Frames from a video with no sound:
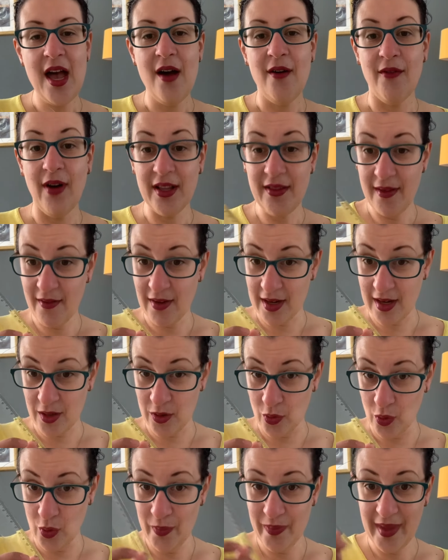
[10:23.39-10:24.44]
What we're going to
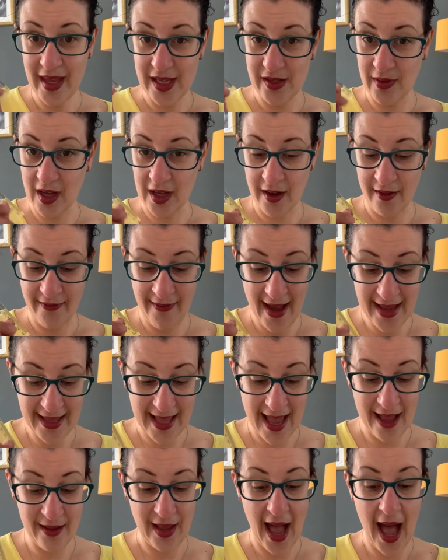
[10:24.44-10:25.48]
do is we're going to find
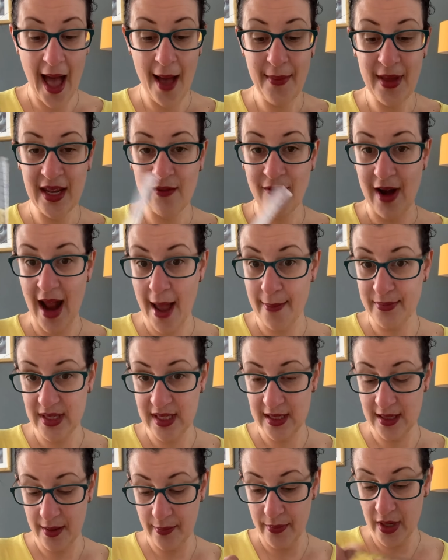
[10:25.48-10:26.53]
out how many wraps